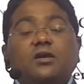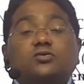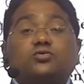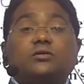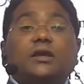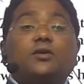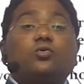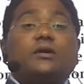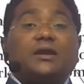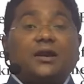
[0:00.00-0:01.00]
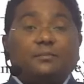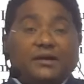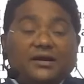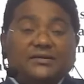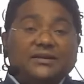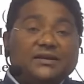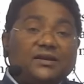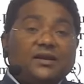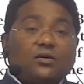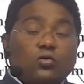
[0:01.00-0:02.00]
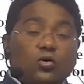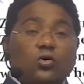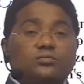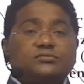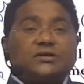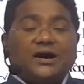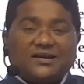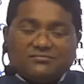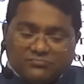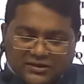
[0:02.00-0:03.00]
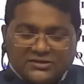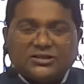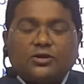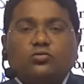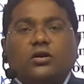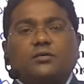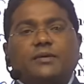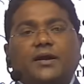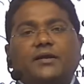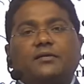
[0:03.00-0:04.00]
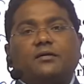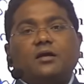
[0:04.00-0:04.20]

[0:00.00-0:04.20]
So there you cannot build the homes or in circular manner,